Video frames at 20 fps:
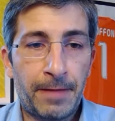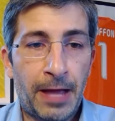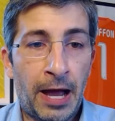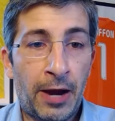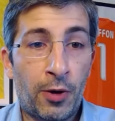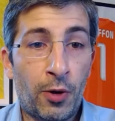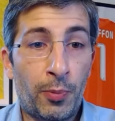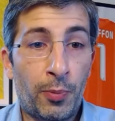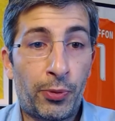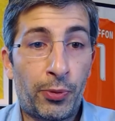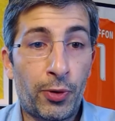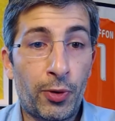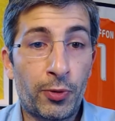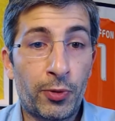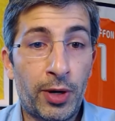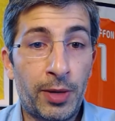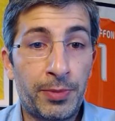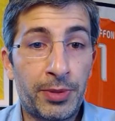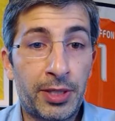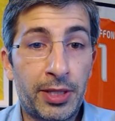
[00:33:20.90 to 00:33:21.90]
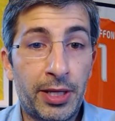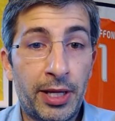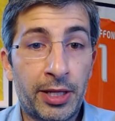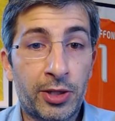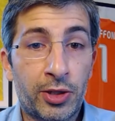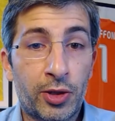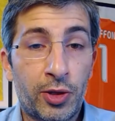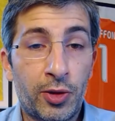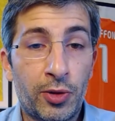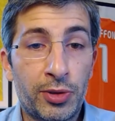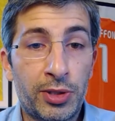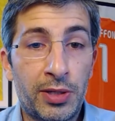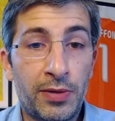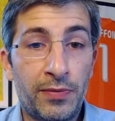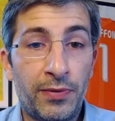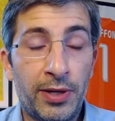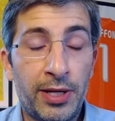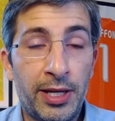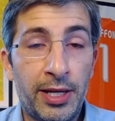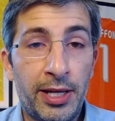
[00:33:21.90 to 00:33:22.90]
Are all programs
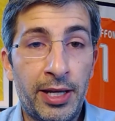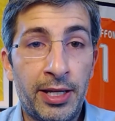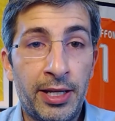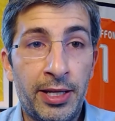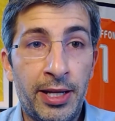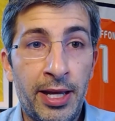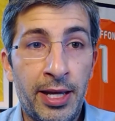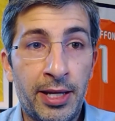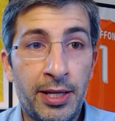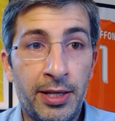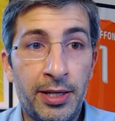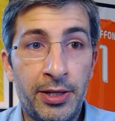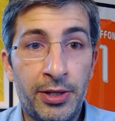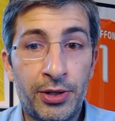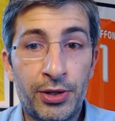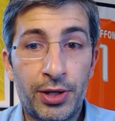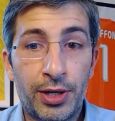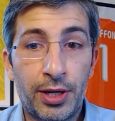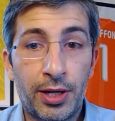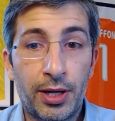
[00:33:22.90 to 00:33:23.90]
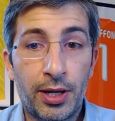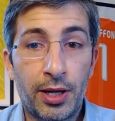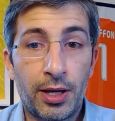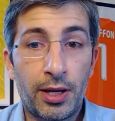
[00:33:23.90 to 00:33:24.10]
exclusively in English?